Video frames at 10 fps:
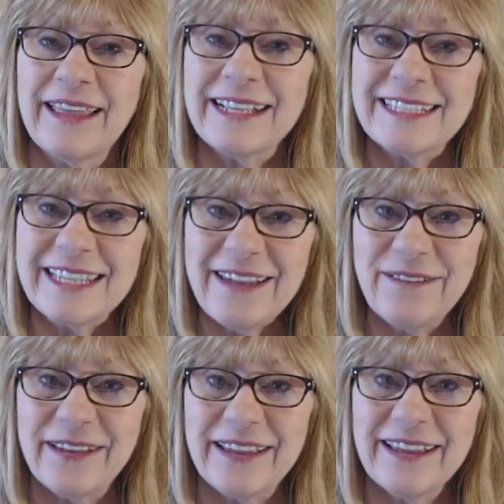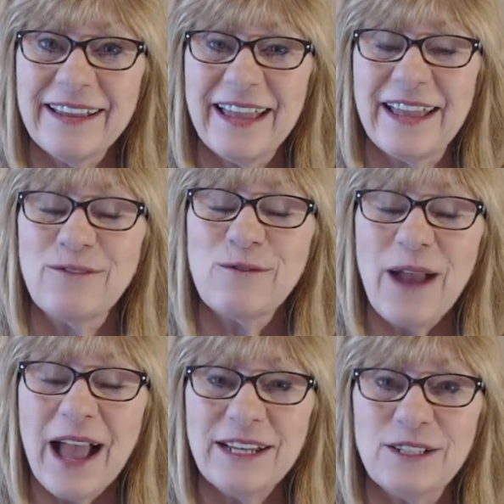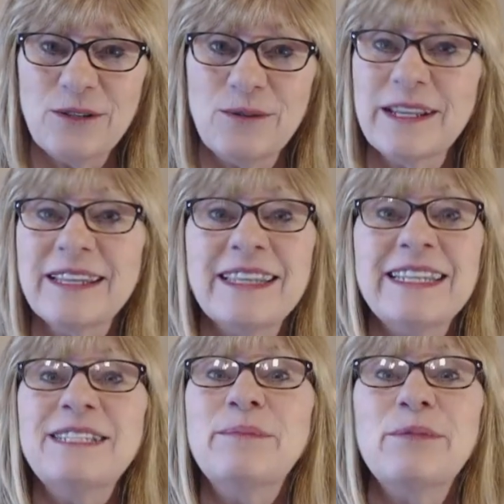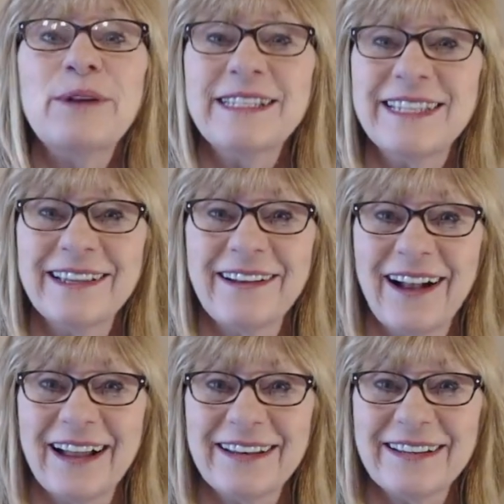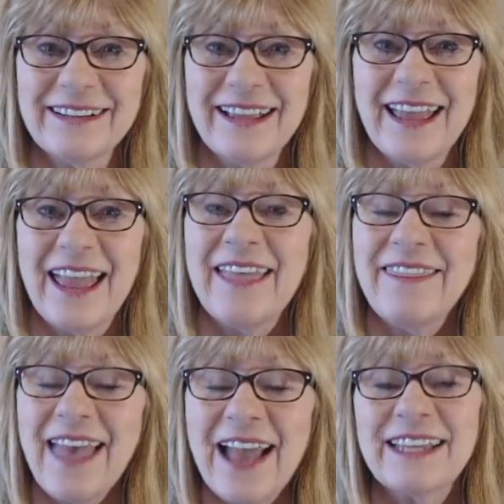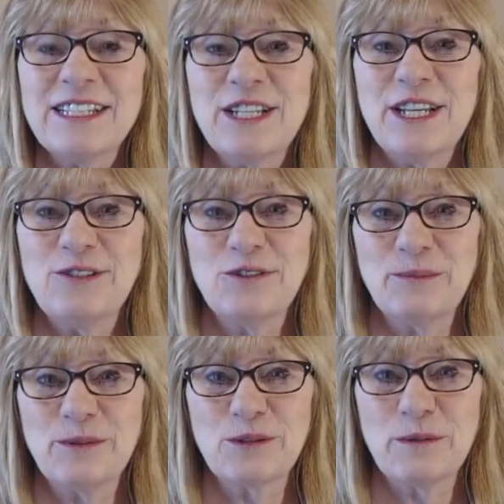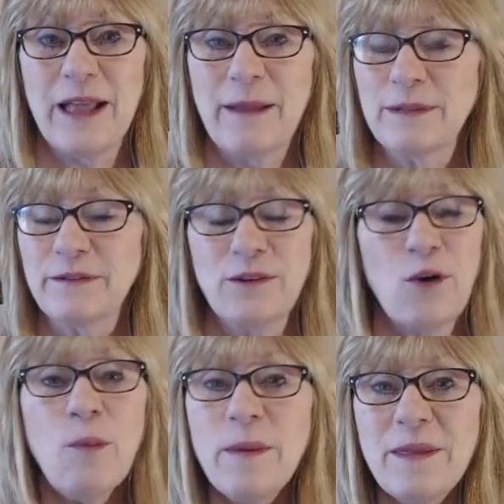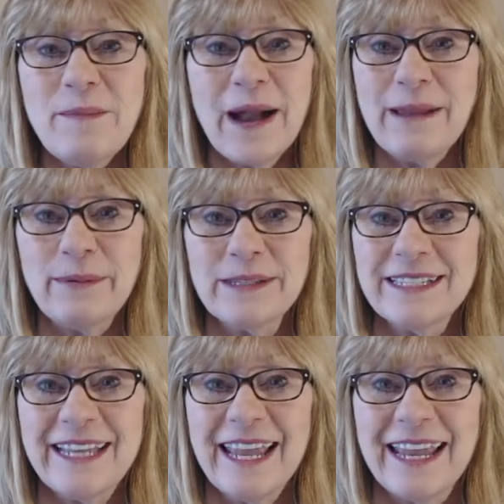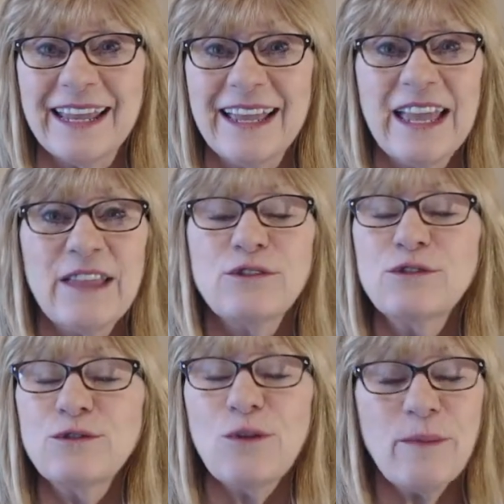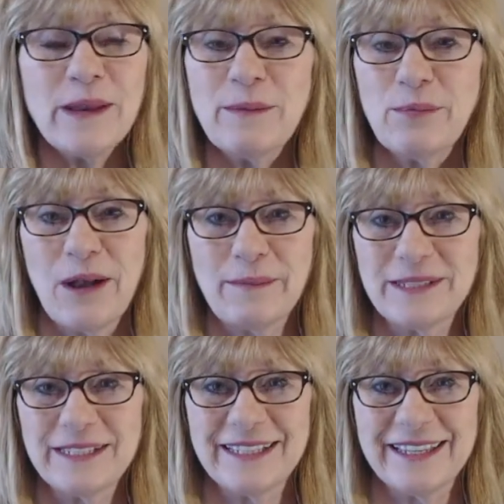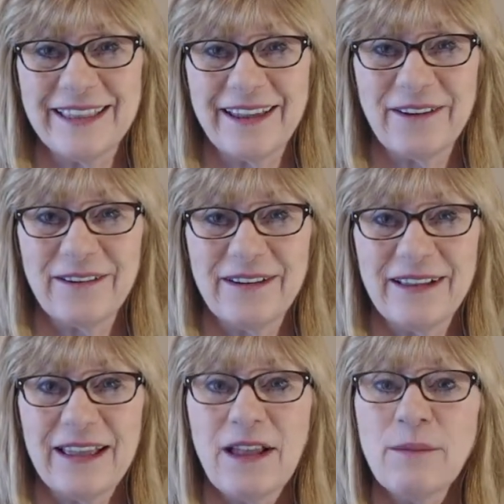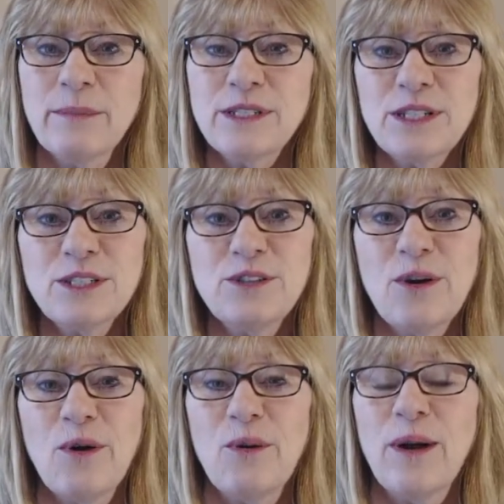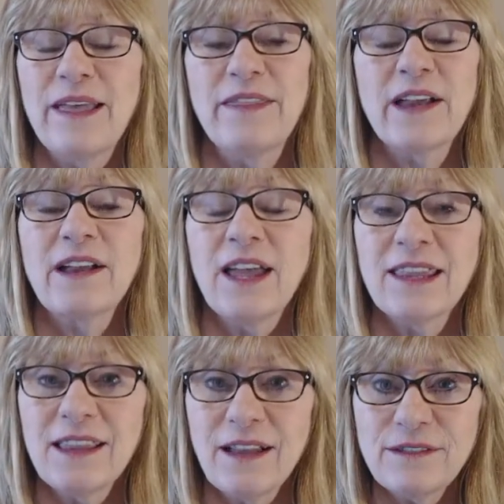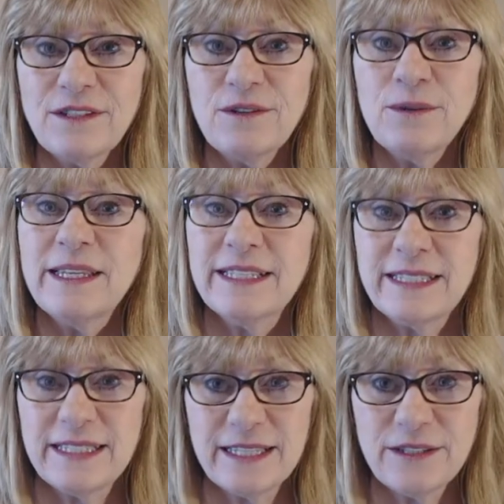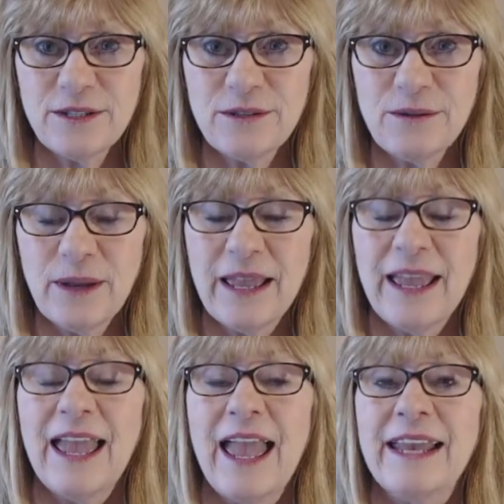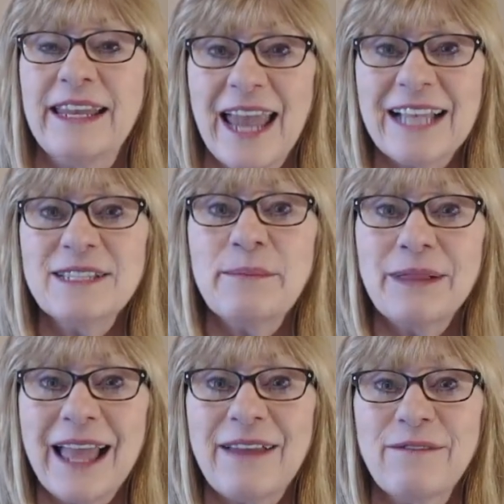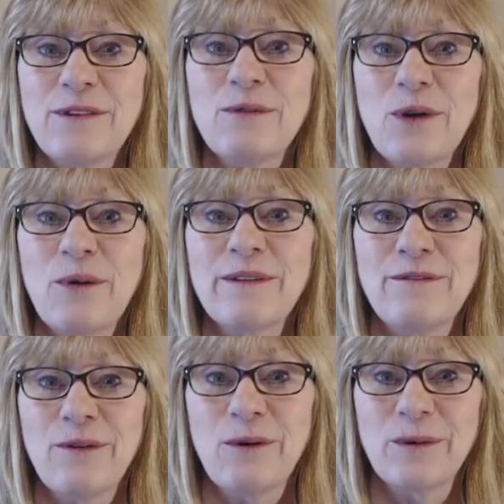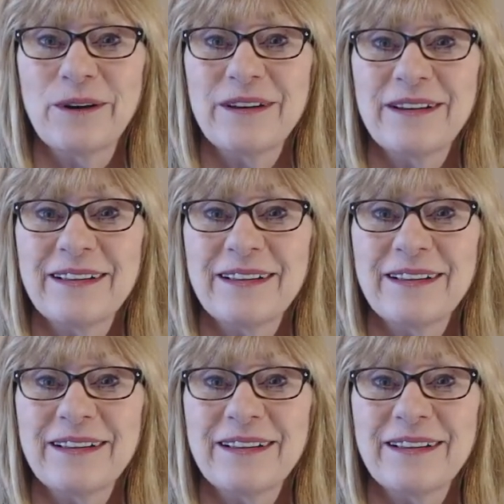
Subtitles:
Thanksgiving and gratitude can lead to praising God. And that can change your spiritual atmosphere. Open the Bible today. There's so many promises in there. But just know that God loves you, he sees you, and he has a plan for you going forward.